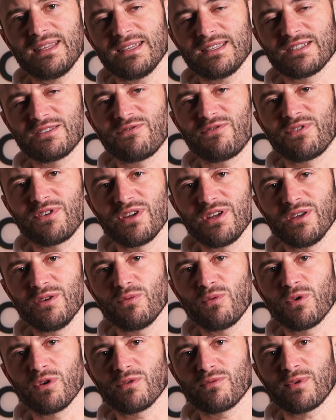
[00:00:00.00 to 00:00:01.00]
It's free
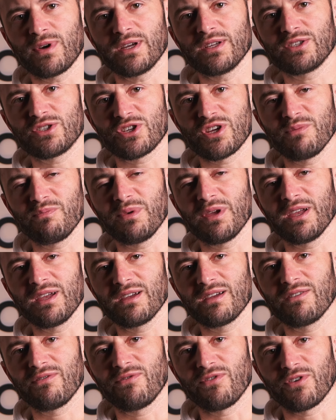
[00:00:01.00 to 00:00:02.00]
worldwide
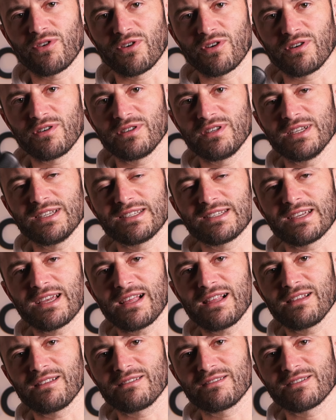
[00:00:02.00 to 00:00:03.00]
shipping for these
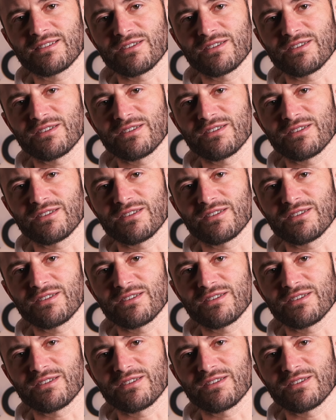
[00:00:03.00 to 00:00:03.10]
saddles.